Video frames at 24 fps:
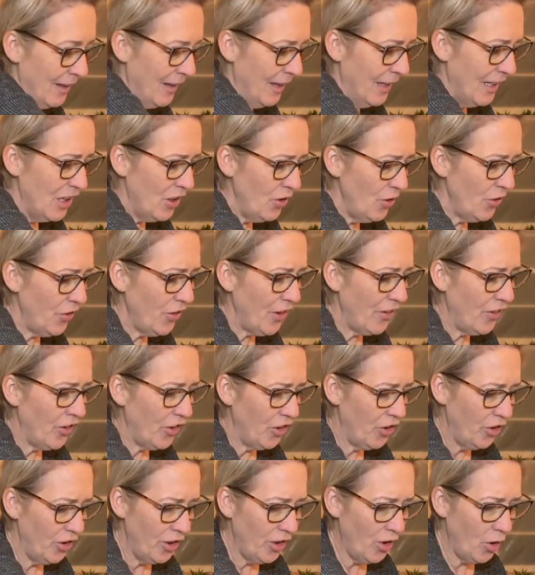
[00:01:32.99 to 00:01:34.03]
Use as
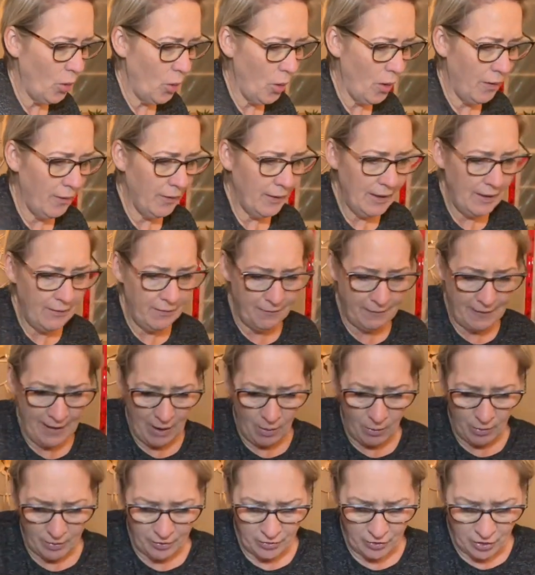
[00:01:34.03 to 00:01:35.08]
good a quality
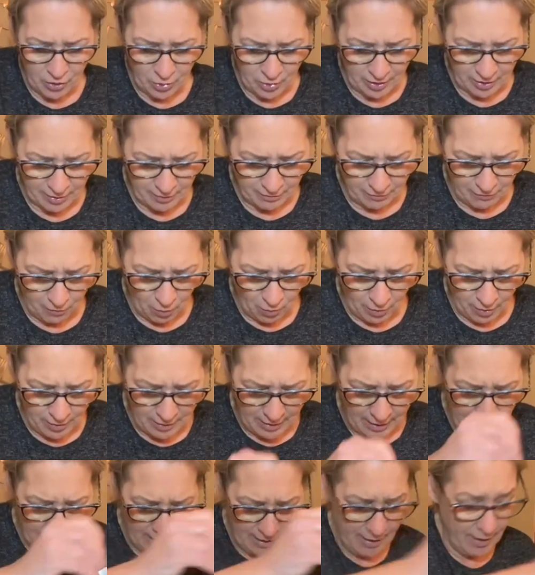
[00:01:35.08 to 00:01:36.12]
flour as you can afford
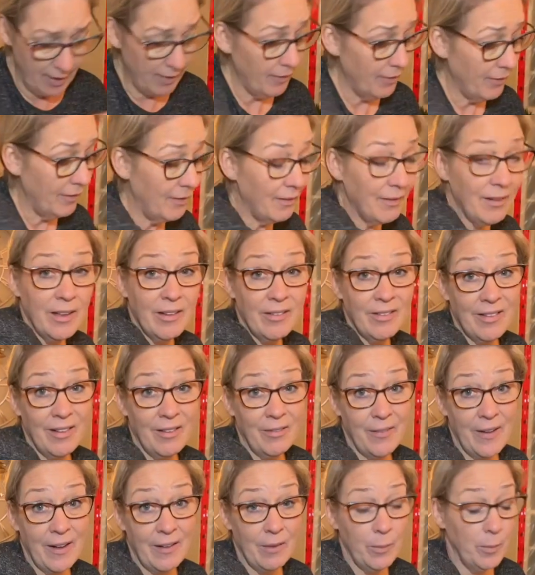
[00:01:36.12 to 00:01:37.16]
and as is
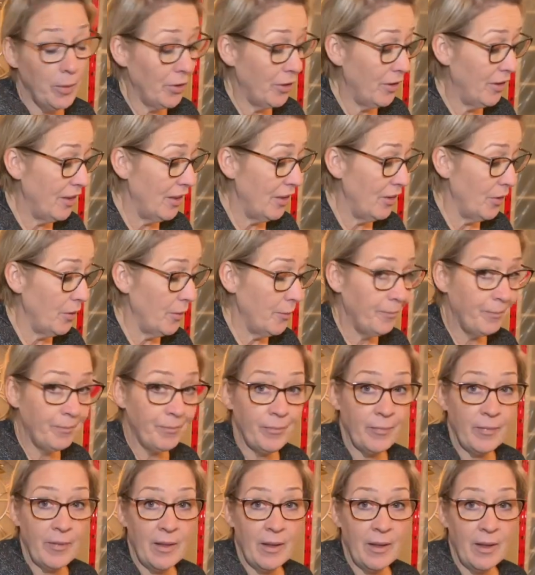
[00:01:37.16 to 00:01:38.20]
available to you
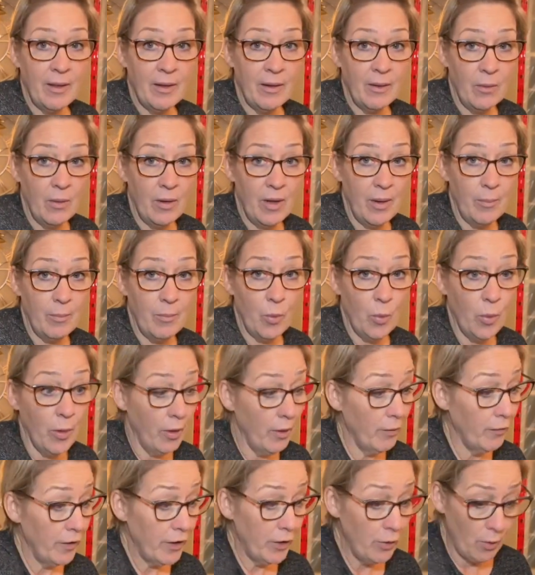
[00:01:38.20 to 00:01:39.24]

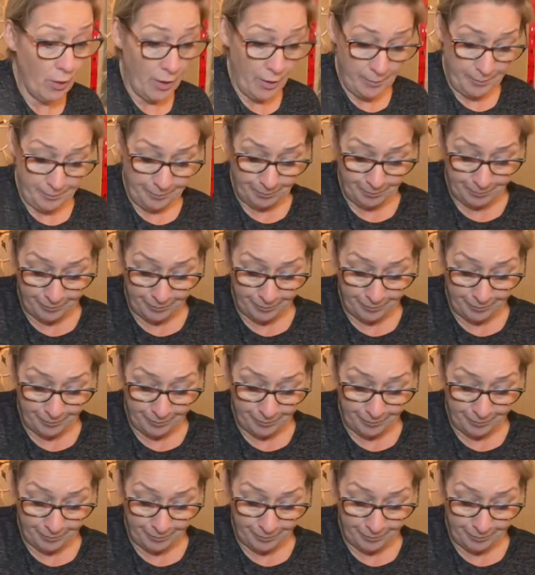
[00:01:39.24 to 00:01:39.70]
wherever you are.